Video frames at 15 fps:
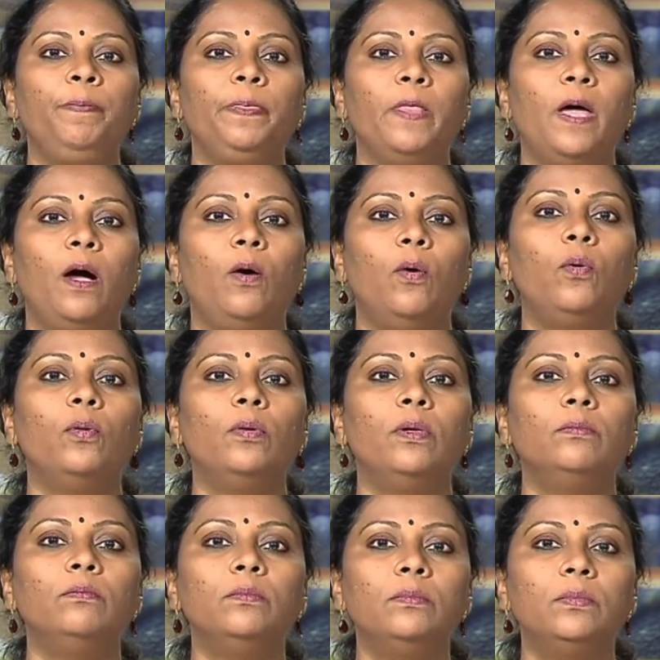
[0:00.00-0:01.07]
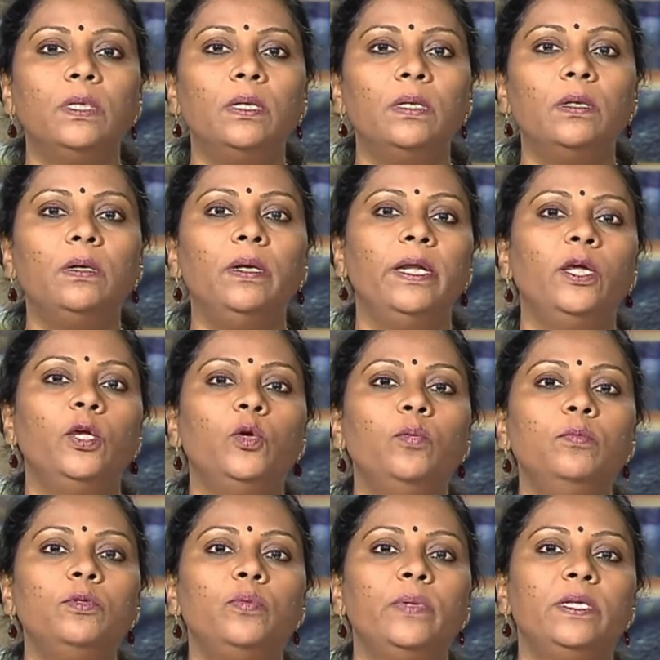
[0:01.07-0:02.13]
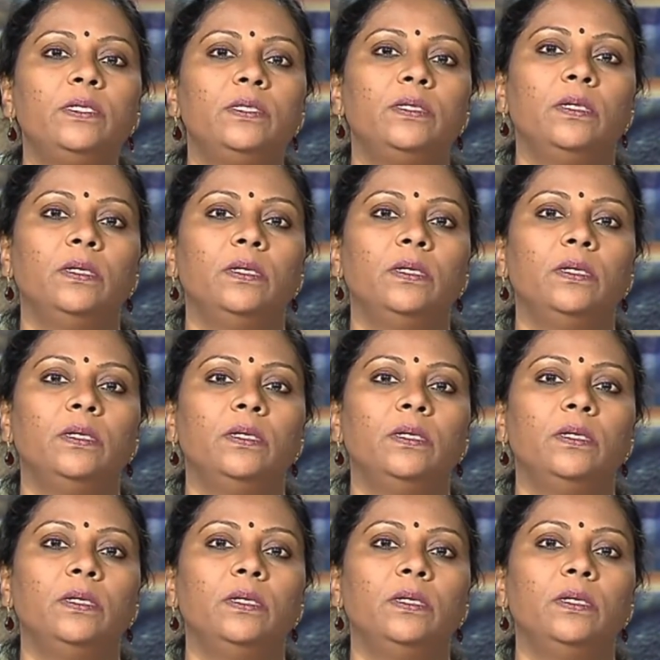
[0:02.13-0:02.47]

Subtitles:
Now the legumes which